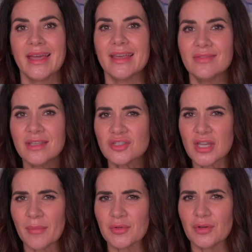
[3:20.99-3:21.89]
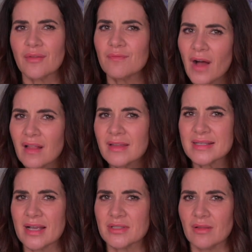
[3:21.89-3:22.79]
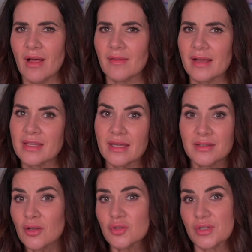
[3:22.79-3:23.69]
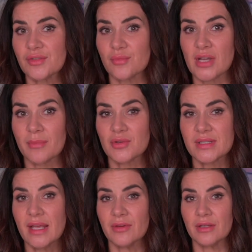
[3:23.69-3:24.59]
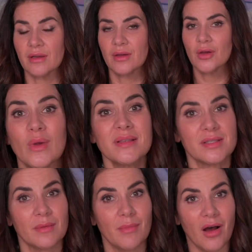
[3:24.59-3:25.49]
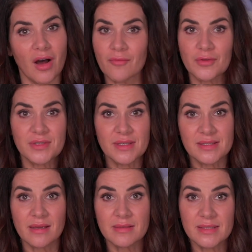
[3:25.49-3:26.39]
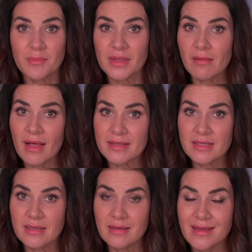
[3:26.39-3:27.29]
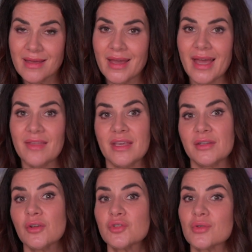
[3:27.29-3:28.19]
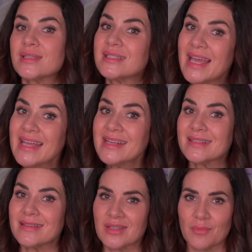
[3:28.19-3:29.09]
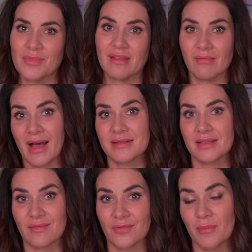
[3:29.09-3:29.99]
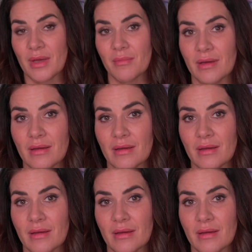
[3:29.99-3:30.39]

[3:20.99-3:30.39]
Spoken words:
In this chapter, folly sounds a lot like the adulteress from chapter 7. Wisdom offers the son something lasting, and the adulteress takes something lasting from him.